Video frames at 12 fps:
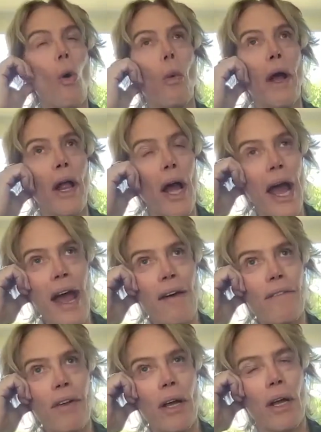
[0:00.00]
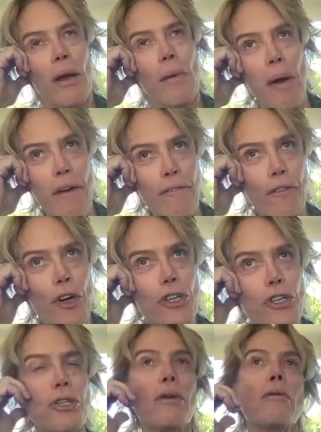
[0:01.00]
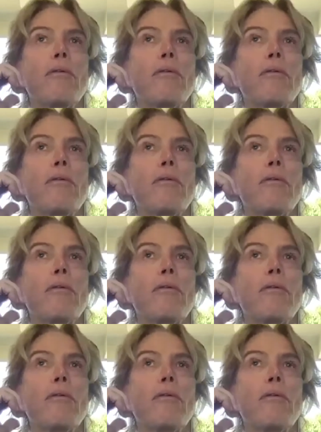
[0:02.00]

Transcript: Well, I have my first